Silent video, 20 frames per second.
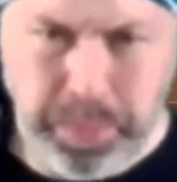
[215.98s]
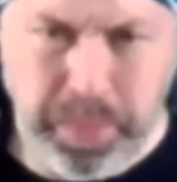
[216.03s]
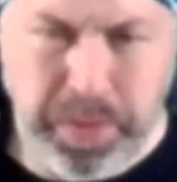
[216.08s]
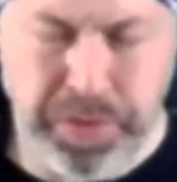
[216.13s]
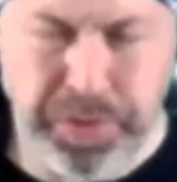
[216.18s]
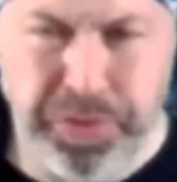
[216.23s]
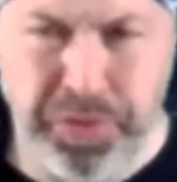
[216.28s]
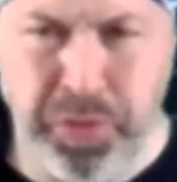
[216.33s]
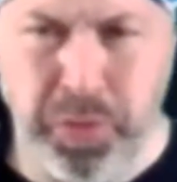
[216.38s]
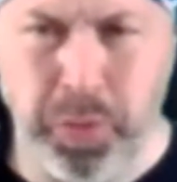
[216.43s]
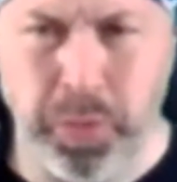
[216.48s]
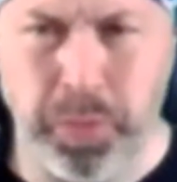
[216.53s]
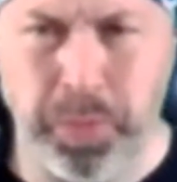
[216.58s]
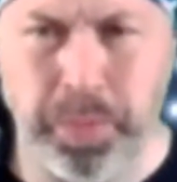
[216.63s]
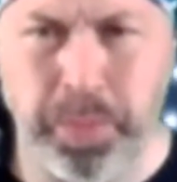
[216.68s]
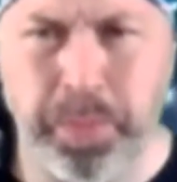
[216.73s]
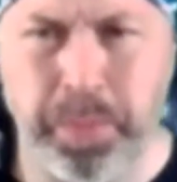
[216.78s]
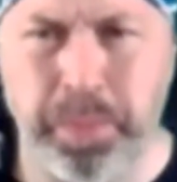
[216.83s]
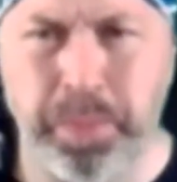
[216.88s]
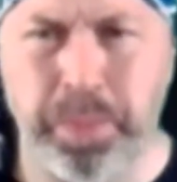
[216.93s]
so
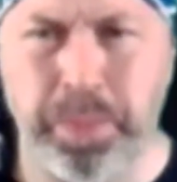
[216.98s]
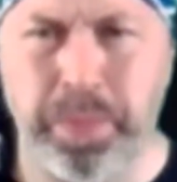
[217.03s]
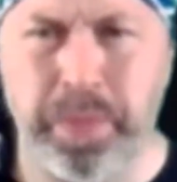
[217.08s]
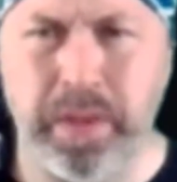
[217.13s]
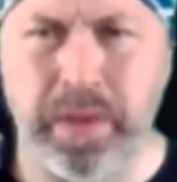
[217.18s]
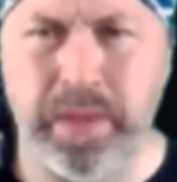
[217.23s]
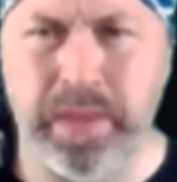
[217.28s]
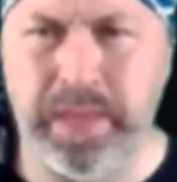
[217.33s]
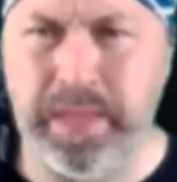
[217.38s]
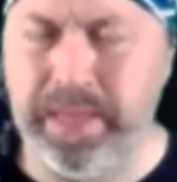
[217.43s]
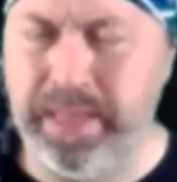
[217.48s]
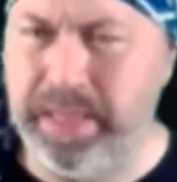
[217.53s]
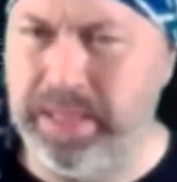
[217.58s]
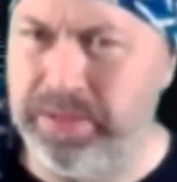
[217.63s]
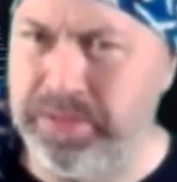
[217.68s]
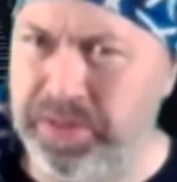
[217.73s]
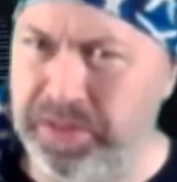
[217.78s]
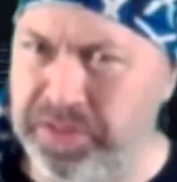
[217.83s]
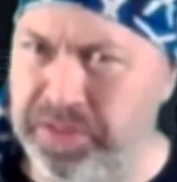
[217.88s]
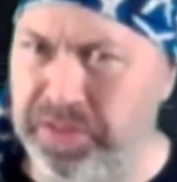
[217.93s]

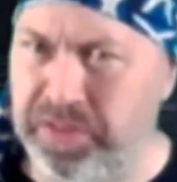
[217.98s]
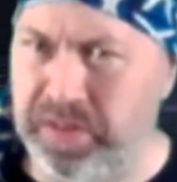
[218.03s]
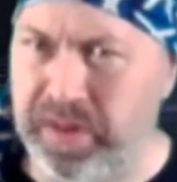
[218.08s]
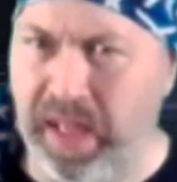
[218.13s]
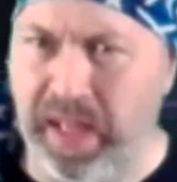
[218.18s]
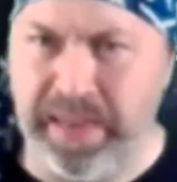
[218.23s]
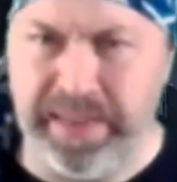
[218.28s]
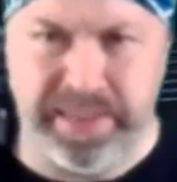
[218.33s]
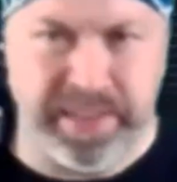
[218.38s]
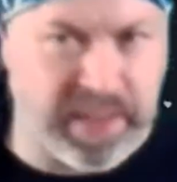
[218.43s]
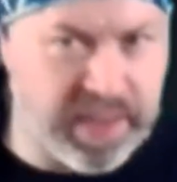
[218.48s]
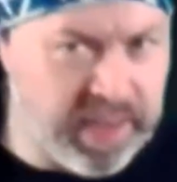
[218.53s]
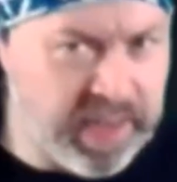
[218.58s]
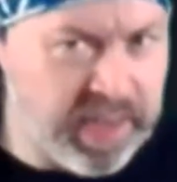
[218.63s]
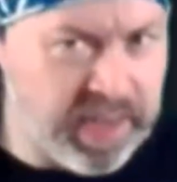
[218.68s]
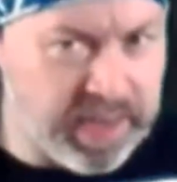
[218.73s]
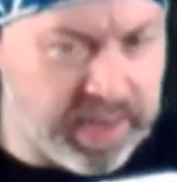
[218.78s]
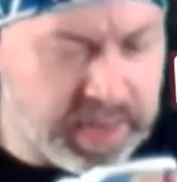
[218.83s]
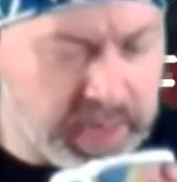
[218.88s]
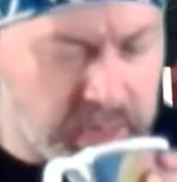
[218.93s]
there's a certain
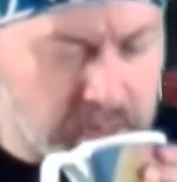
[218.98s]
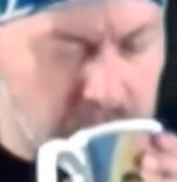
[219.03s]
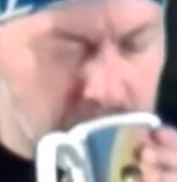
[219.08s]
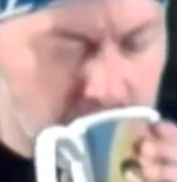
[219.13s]
isolation, yeah.